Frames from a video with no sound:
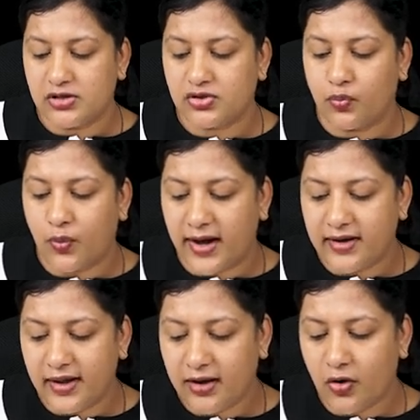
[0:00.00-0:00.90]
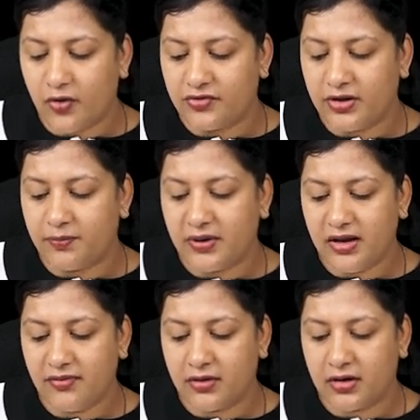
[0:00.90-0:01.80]
So widening of the
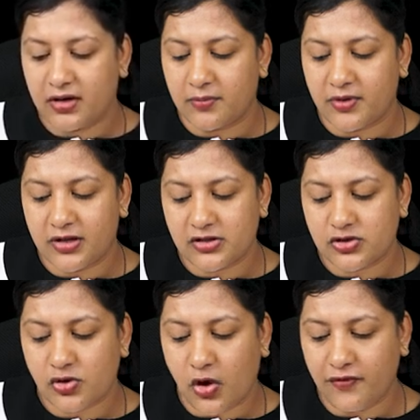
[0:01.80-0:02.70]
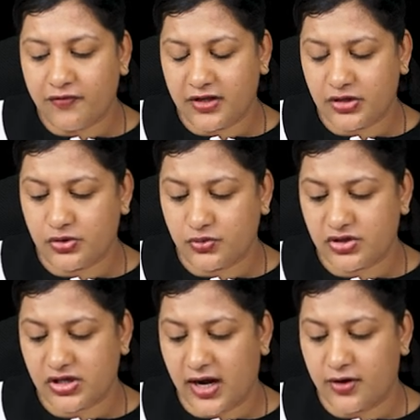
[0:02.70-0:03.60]
prevertebral soft tissue
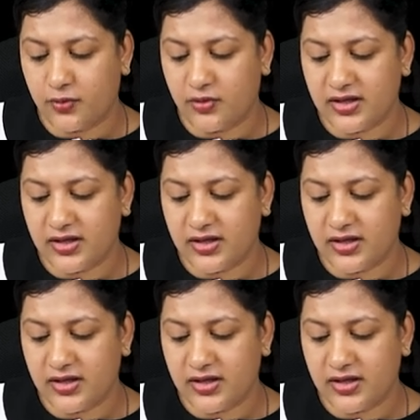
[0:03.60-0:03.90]
shadow